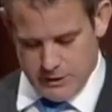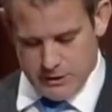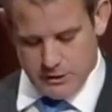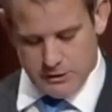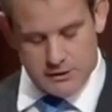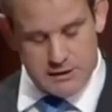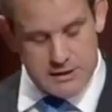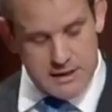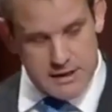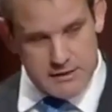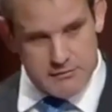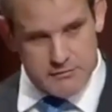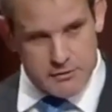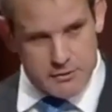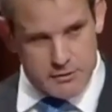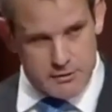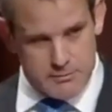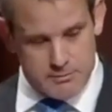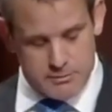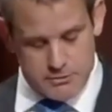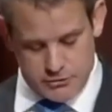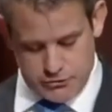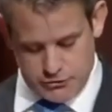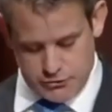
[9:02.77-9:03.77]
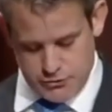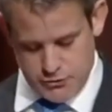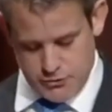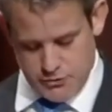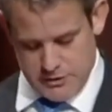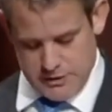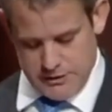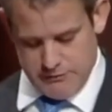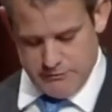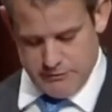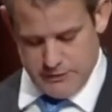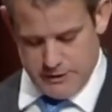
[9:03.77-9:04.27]
following
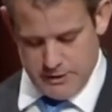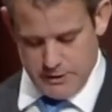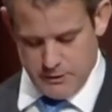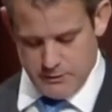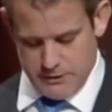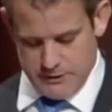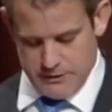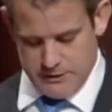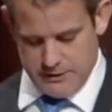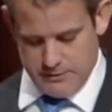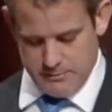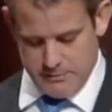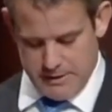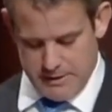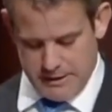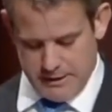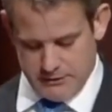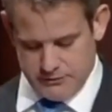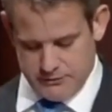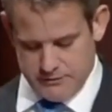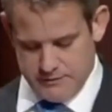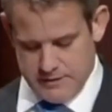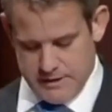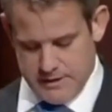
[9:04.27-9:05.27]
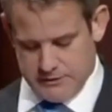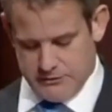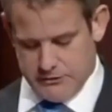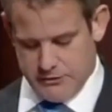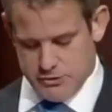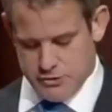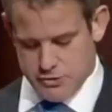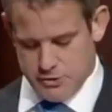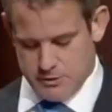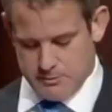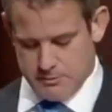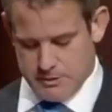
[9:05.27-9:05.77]
the demise of
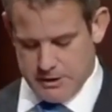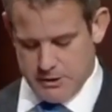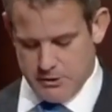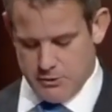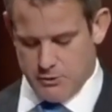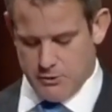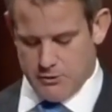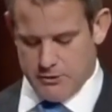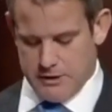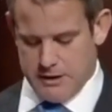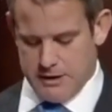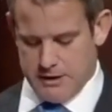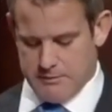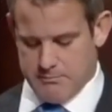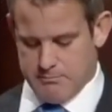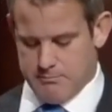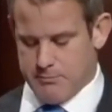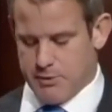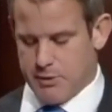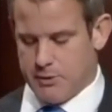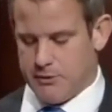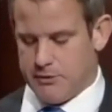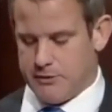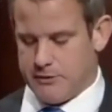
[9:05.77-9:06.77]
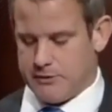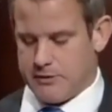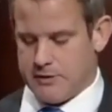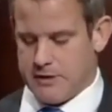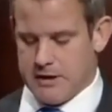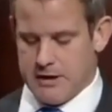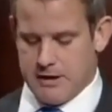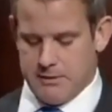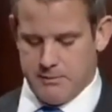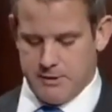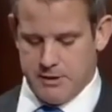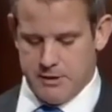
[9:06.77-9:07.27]
Nazi Germany only
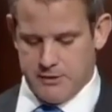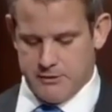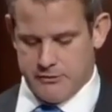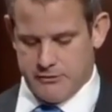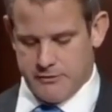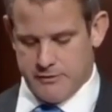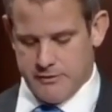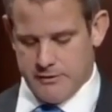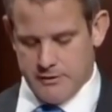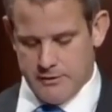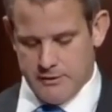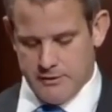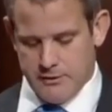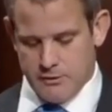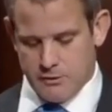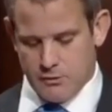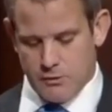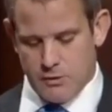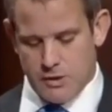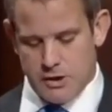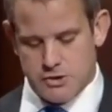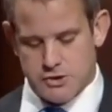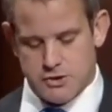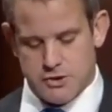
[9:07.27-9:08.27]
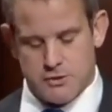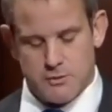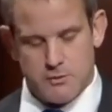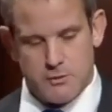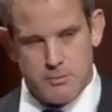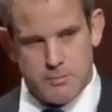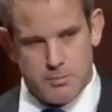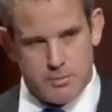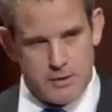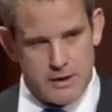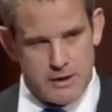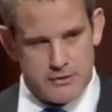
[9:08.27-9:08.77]
emboldened communist Russia
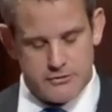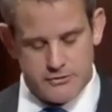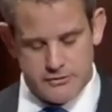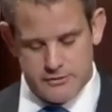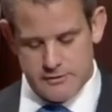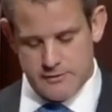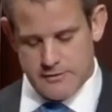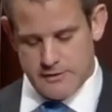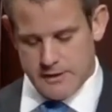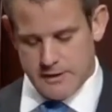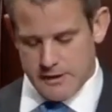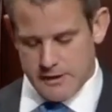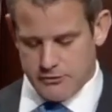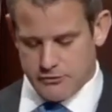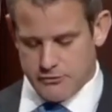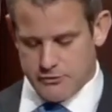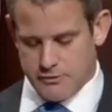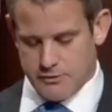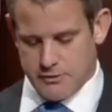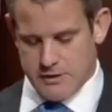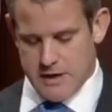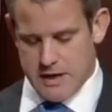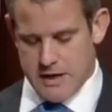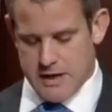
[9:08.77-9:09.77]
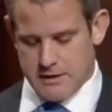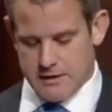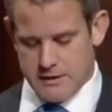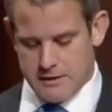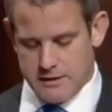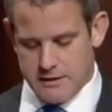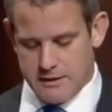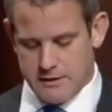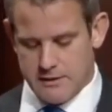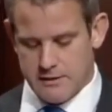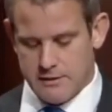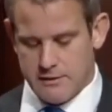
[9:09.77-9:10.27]
to repress the Eastern
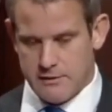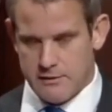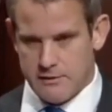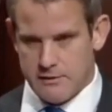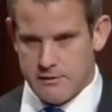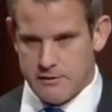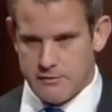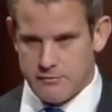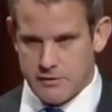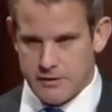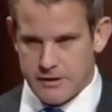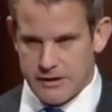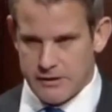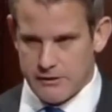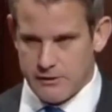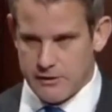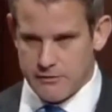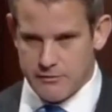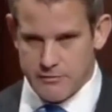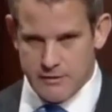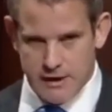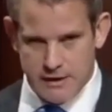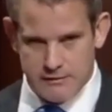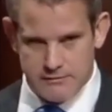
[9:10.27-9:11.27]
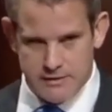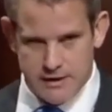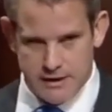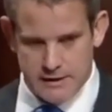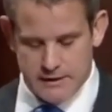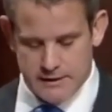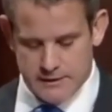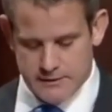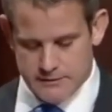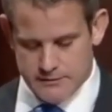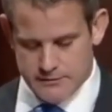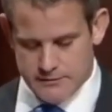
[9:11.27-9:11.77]
continent for nearly 5
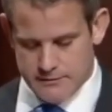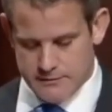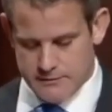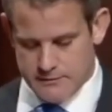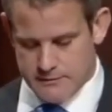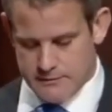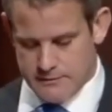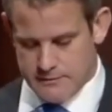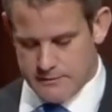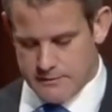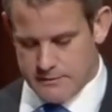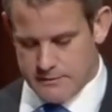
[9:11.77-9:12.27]
decades.